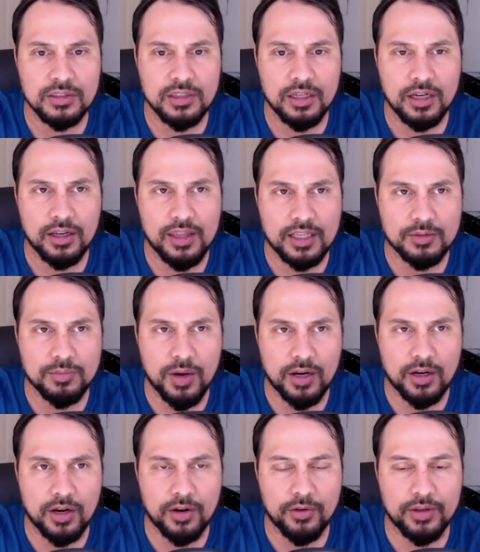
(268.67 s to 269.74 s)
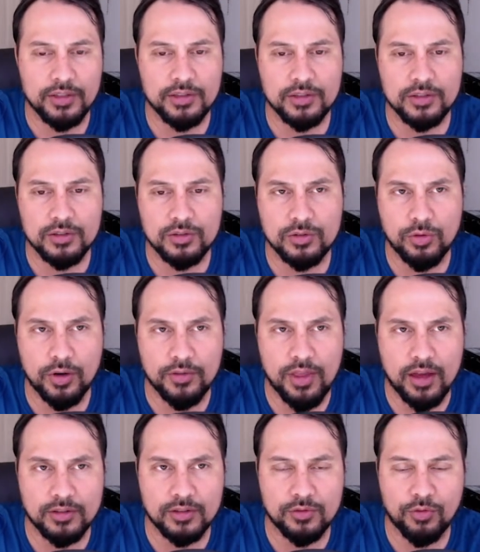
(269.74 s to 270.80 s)
That's my current
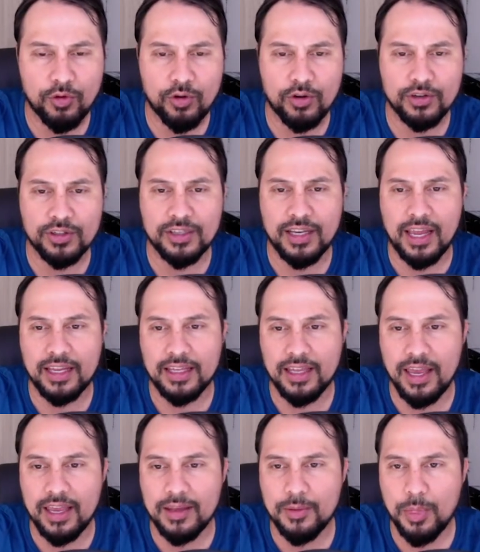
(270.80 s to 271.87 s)
12,488.